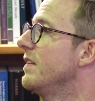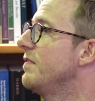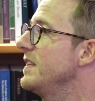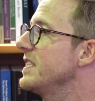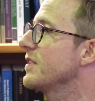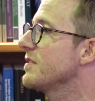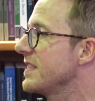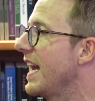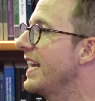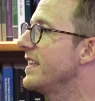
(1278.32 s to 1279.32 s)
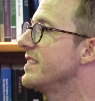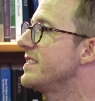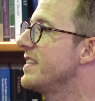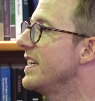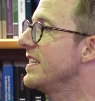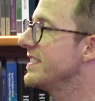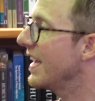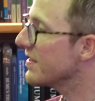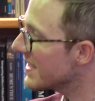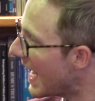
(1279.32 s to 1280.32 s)
Physical science
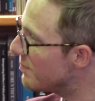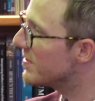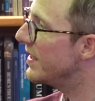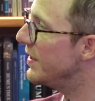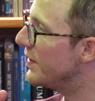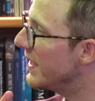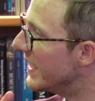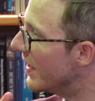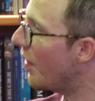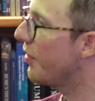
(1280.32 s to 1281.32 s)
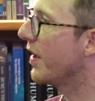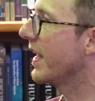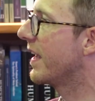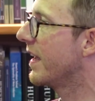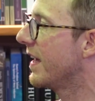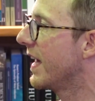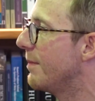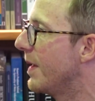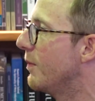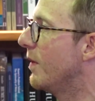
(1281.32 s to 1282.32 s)
tells us absolutely nothing
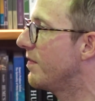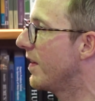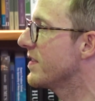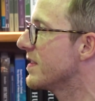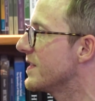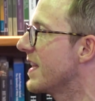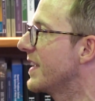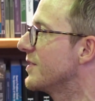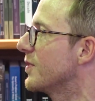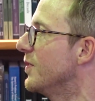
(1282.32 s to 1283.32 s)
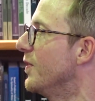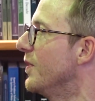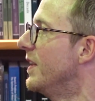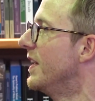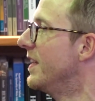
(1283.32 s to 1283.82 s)
about what philosophers like to call